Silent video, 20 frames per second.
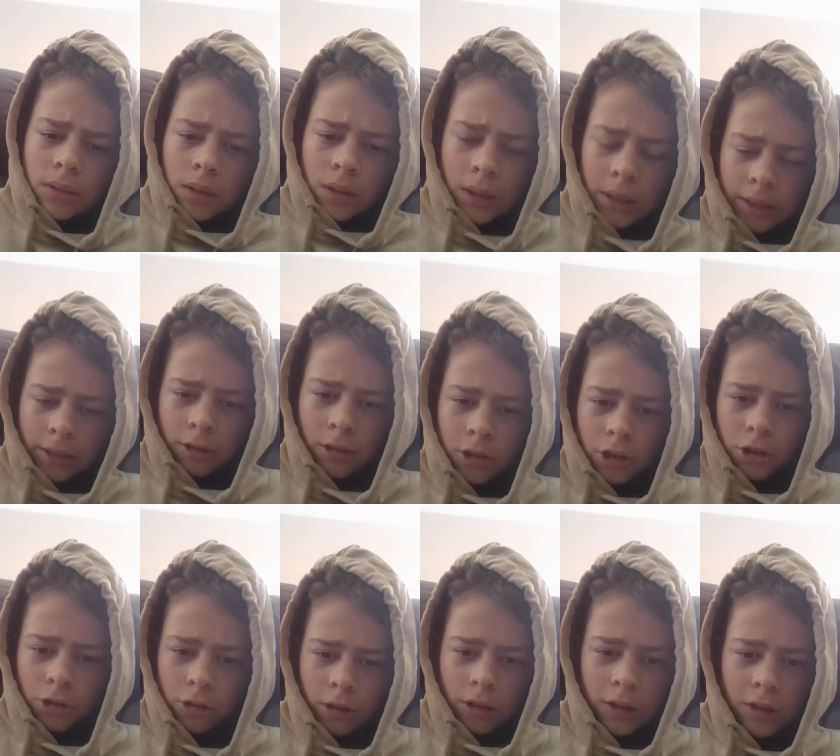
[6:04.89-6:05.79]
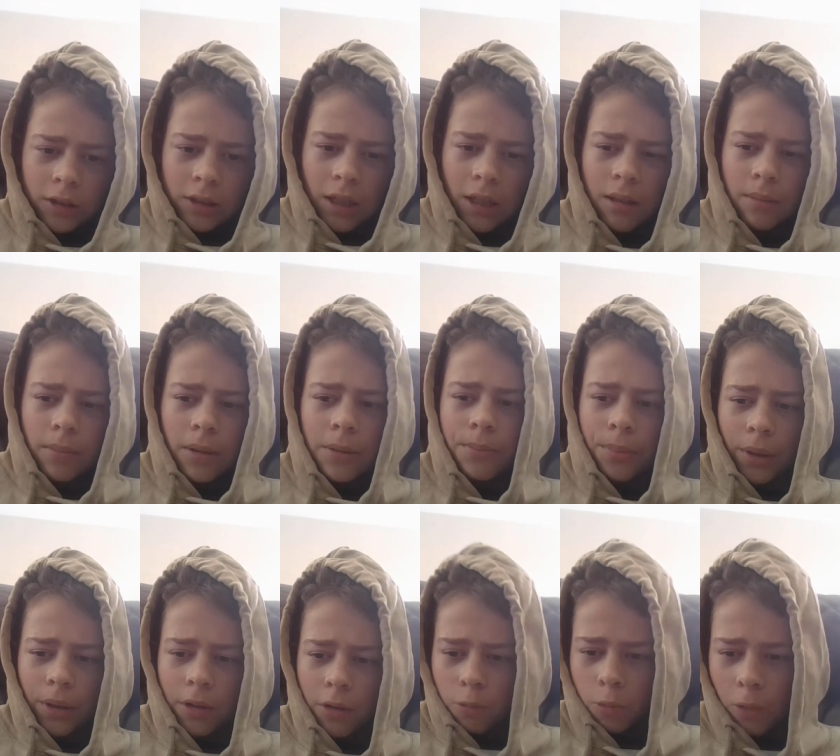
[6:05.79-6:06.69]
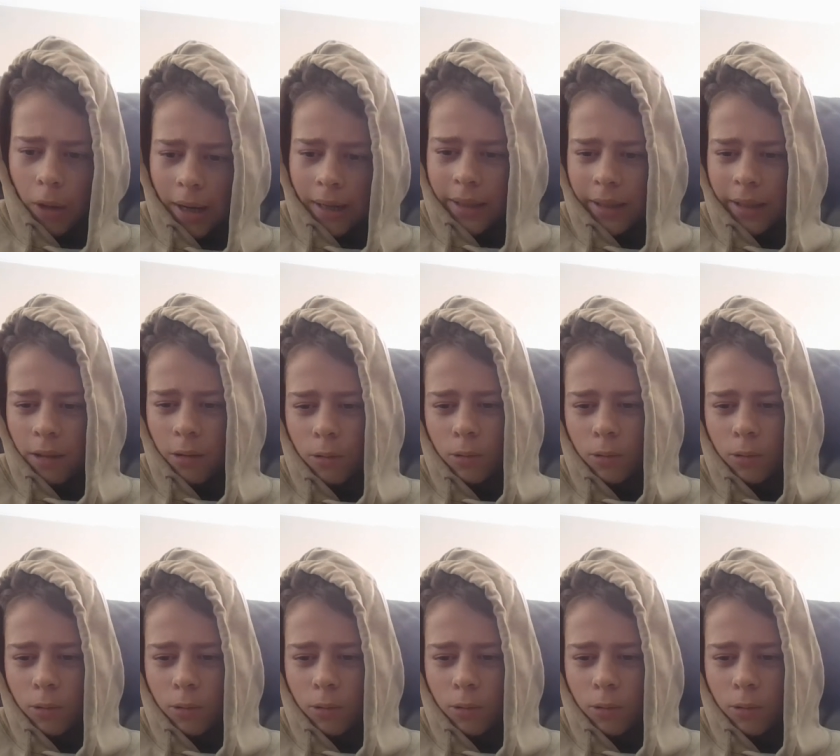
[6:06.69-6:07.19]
Yeah, not sure. I just can't be bothered waiting